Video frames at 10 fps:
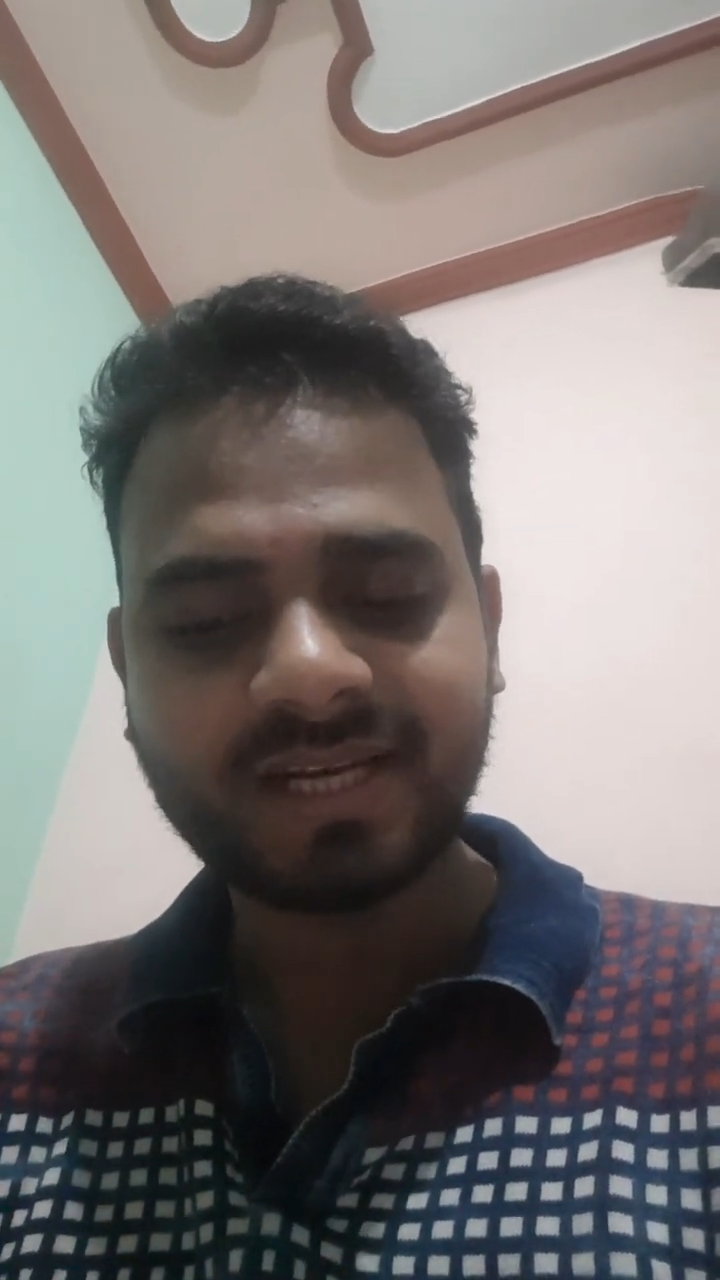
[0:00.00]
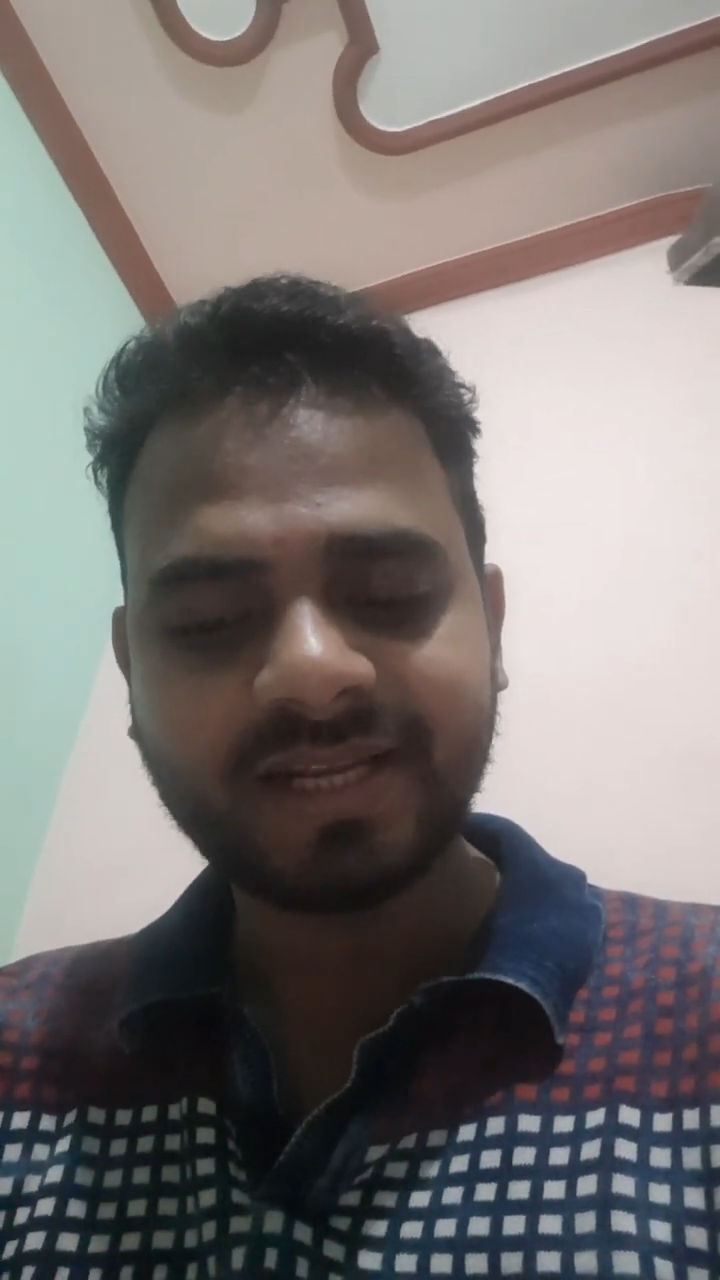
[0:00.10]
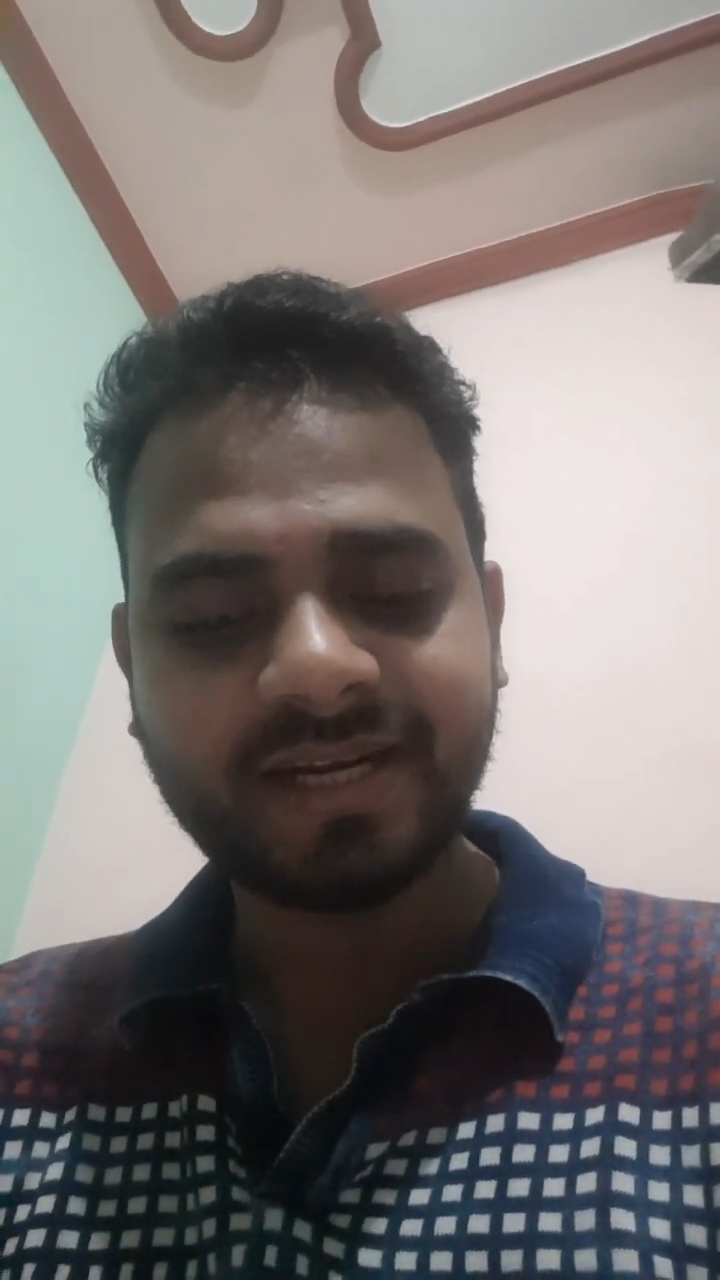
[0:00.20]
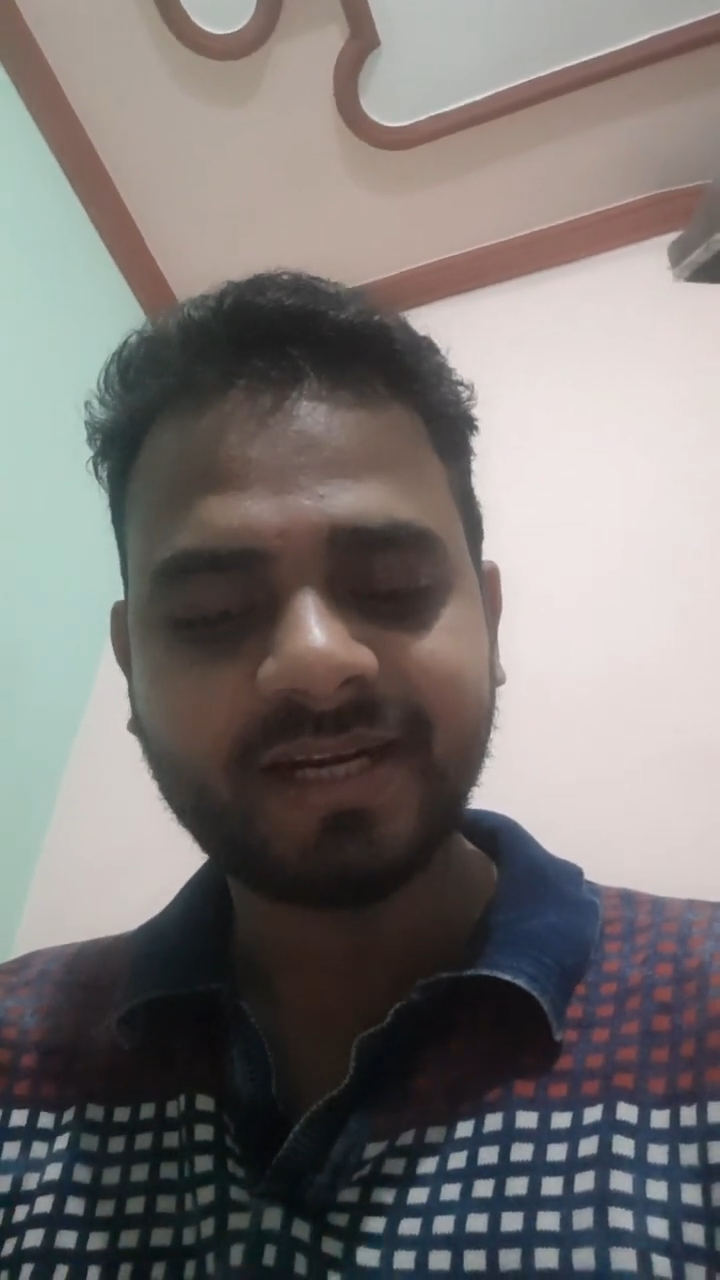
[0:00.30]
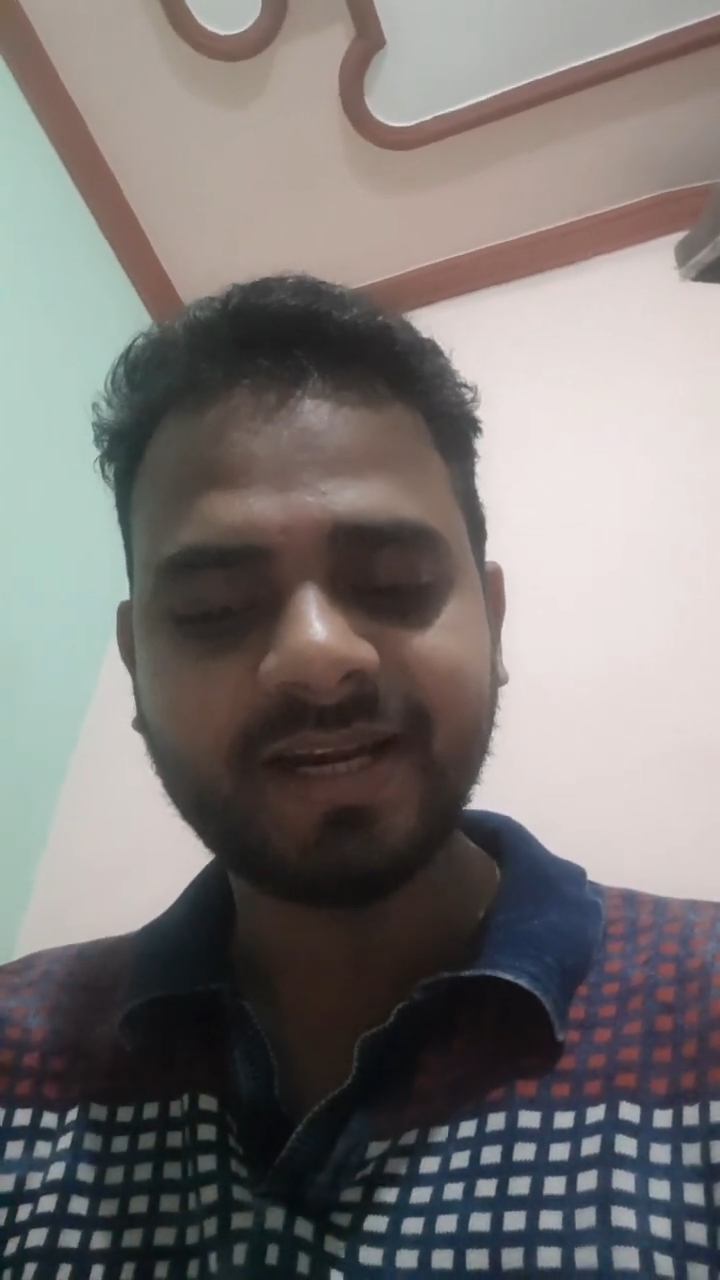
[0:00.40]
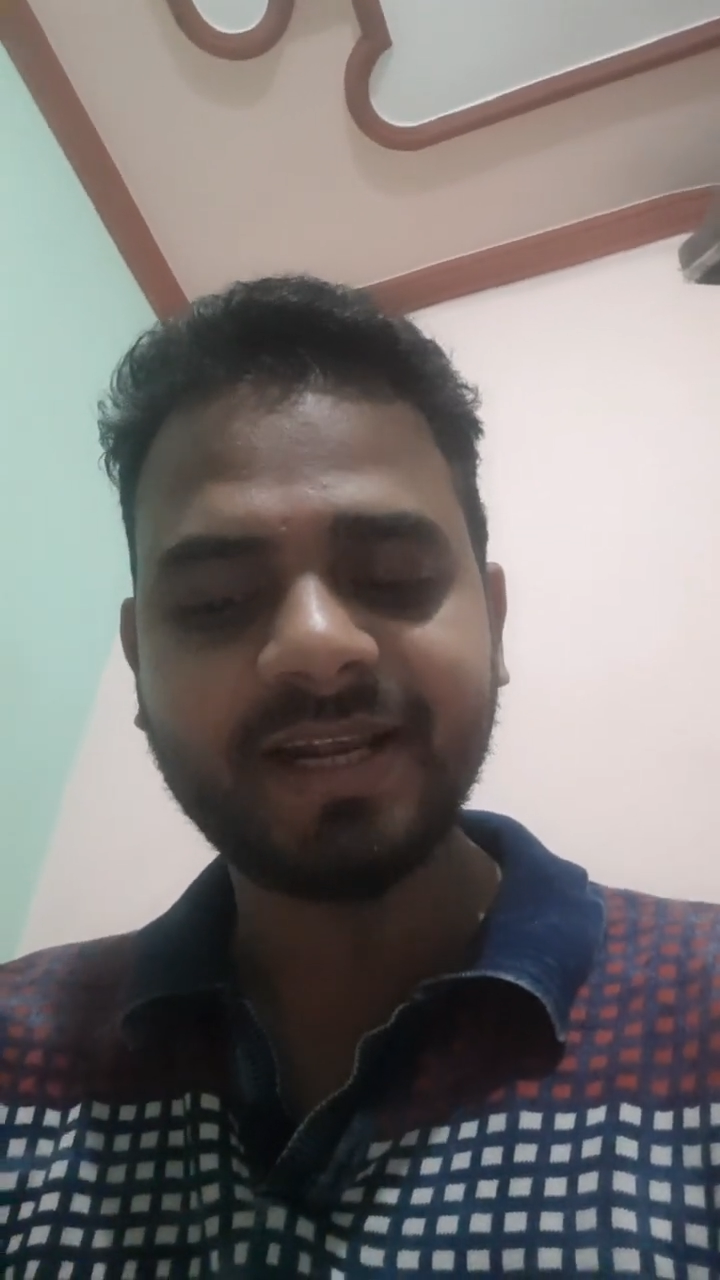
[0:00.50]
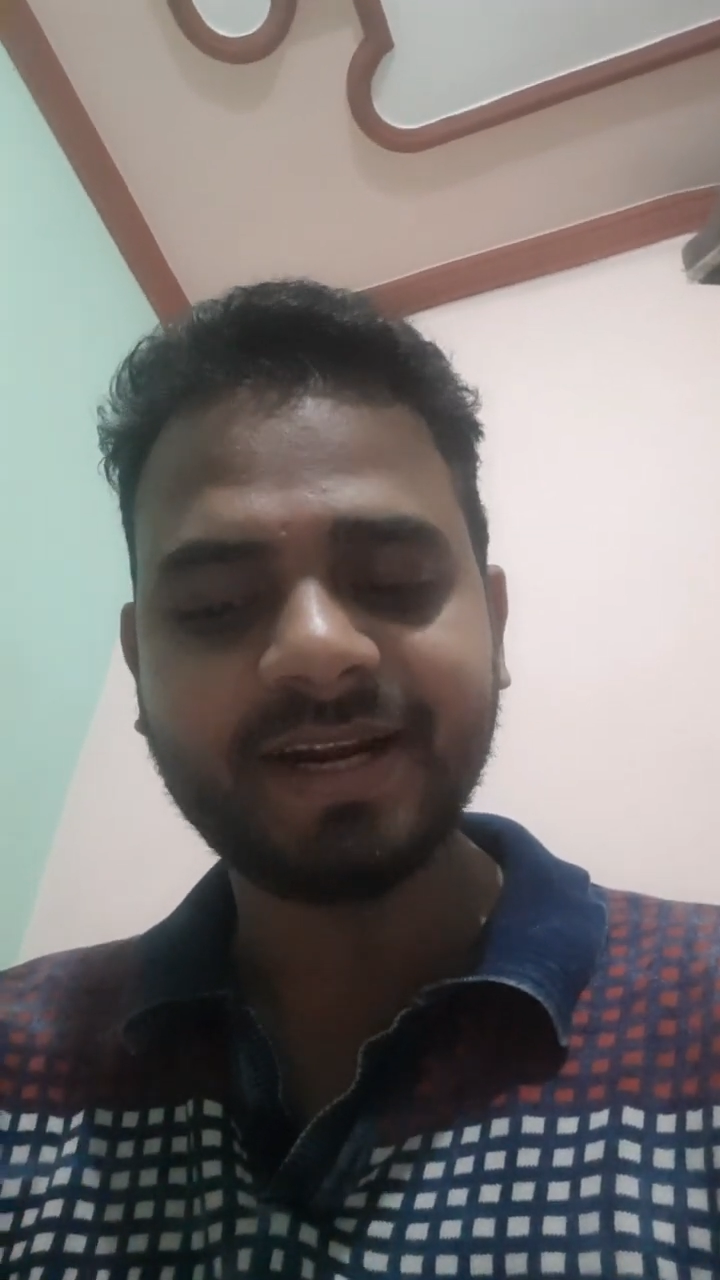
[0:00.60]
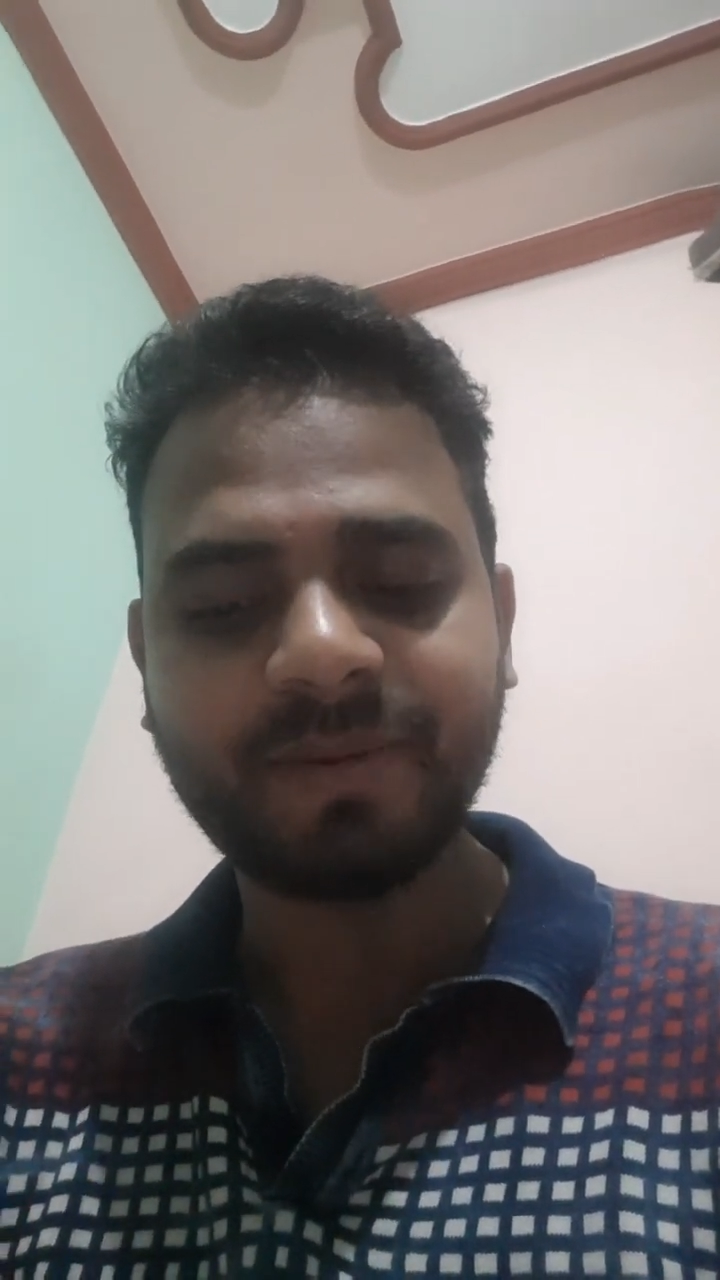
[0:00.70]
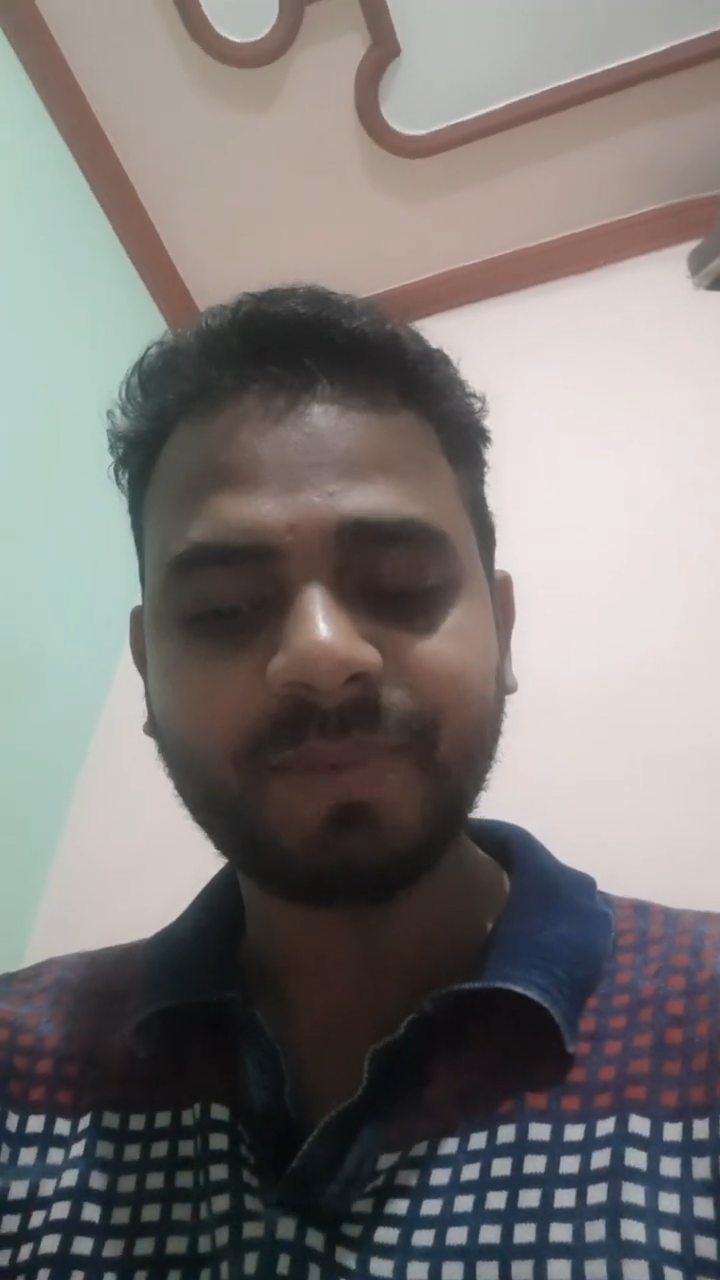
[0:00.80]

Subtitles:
reality hit